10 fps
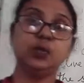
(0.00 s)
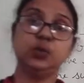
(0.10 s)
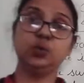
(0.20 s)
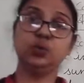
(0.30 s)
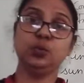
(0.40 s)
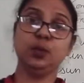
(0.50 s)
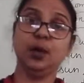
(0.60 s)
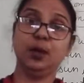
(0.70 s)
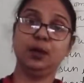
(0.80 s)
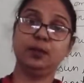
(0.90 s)
to
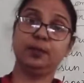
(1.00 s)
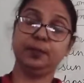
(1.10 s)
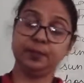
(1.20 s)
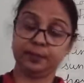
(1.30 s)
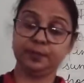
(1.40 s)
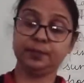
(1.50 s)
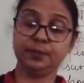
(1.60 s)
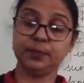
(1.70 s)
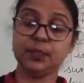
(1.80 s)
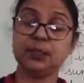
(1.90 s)
uh,
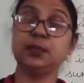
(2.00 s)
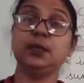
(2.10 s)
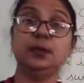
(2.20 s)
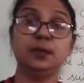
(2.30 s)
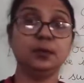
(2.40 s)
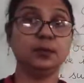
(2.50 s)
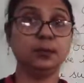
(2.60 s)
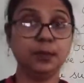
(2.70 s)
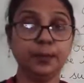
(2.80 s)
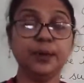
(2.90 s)
this, uh,
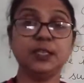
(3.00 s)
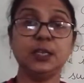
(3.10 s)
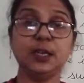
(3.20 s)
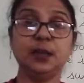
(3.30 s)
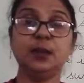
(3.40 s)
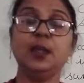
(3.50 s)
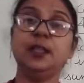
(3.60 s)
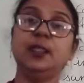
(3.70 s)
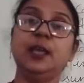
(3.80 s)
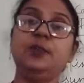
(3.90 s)
the president
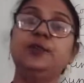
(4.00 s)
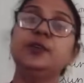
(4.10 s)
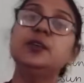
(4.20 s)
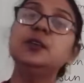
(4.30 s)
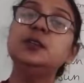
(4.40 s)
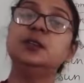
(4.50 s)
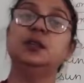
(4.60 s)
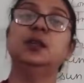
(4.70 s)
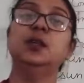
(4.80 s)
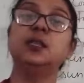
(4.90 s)
that first
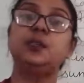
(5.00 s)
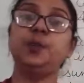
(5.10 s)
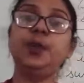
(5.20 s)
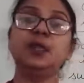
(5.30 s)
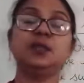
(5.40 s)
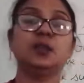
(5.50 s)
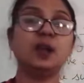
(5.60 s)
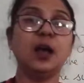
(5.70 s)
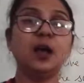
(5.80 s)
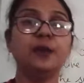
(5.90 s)

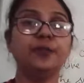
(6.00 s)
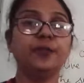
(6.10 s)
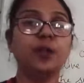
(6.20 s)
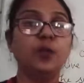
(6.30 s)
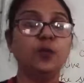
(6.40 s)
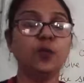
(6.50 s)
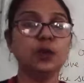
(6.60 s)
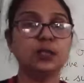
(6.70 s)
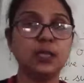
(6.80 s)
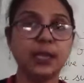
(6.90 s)
spacecraft
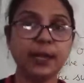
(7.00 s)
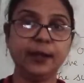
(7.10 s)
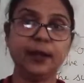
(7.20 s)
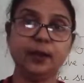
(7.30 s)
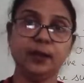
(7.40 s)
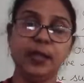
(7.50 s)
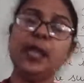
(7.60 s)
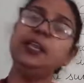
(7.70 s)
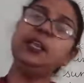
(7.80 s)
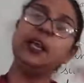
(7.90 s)
was landed
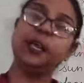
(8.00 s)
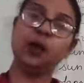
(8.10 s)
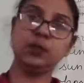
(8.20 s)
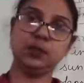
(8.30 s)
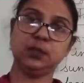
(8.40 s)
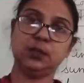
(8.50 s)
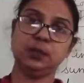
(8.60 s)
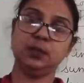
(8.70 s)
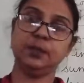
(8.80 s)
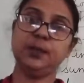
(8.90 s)
and he announced,
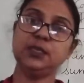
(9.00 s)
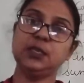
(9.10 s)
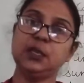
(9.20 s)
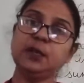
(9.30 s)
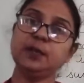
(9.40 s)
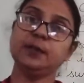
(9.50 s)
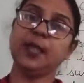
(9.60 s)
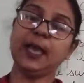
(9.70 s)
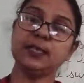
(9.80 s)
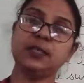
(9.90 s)
President,
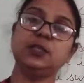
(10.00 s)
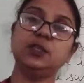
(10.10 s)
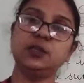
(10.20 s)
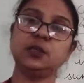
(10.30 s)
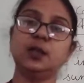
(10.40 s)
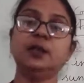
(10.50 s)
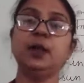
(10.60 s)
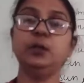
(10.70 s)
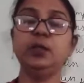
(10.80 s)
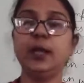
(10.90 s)
as he just cut
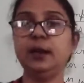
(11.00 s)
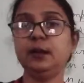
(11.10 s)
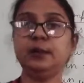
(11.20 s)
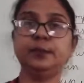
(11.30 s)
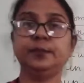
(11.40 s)
down that uh,